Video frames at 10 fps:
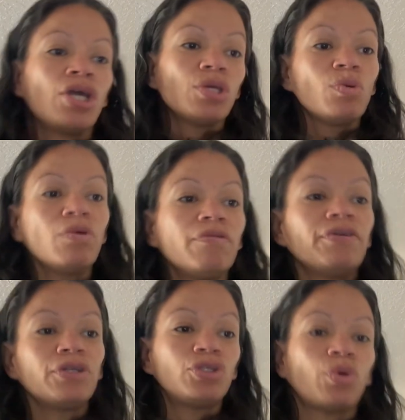you will
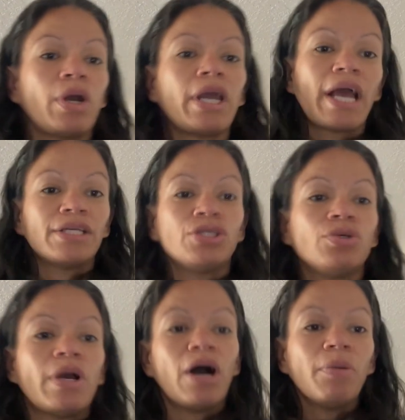feel joy as
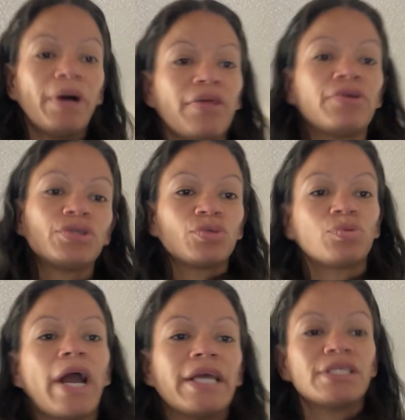you help others
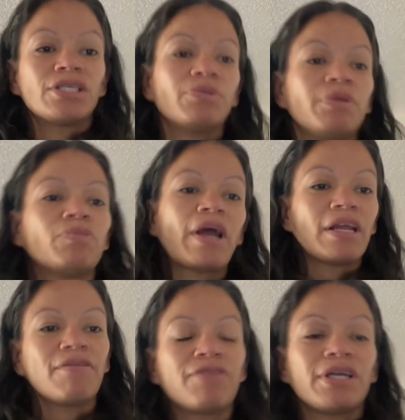rise to be
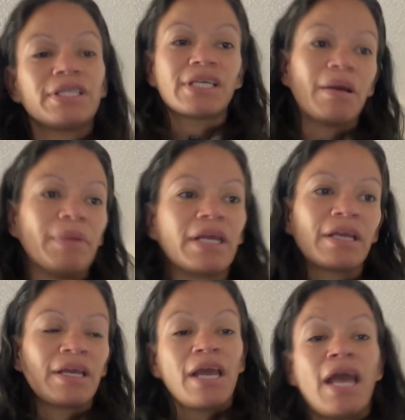ready for his coming.
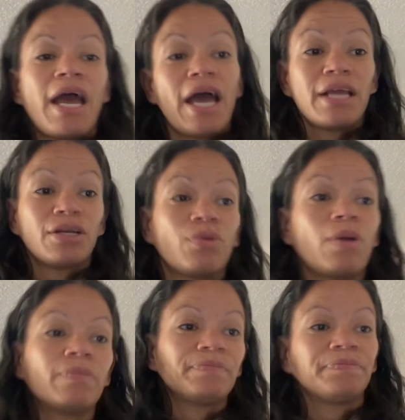End
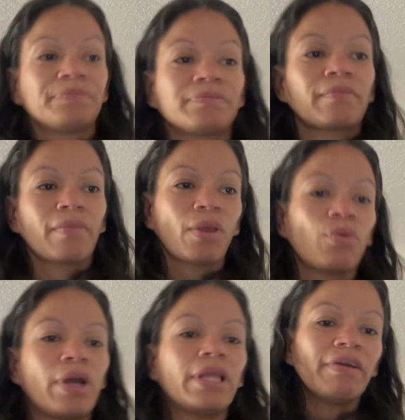quote.
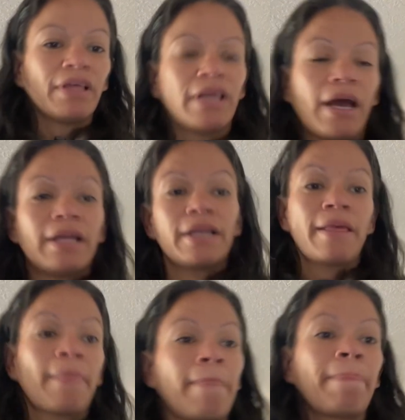Oh, I like that.
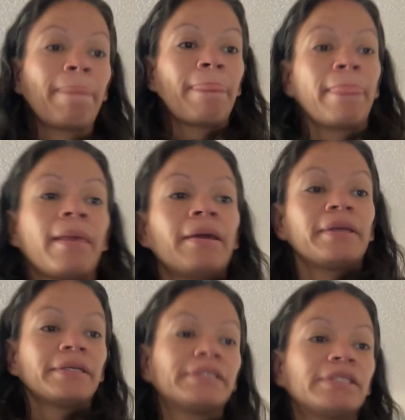
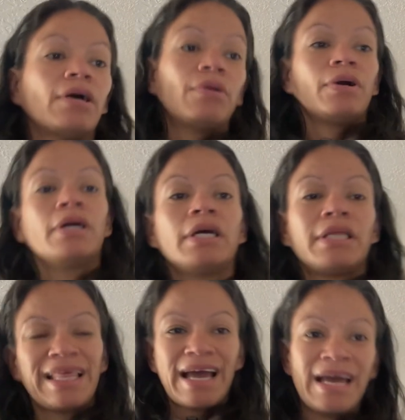So
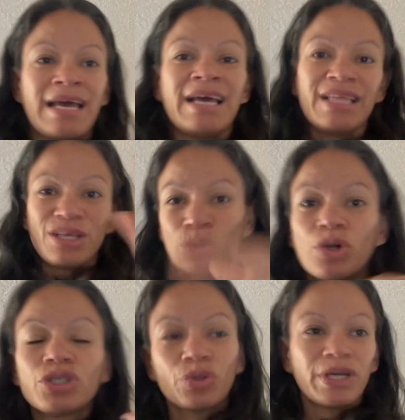that the
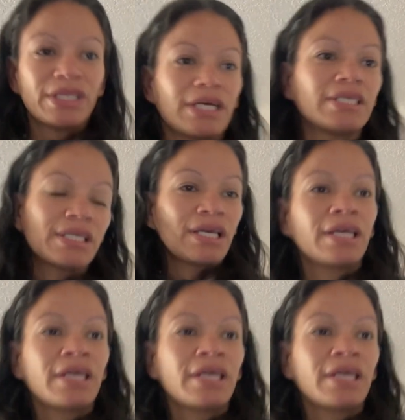Lord joins us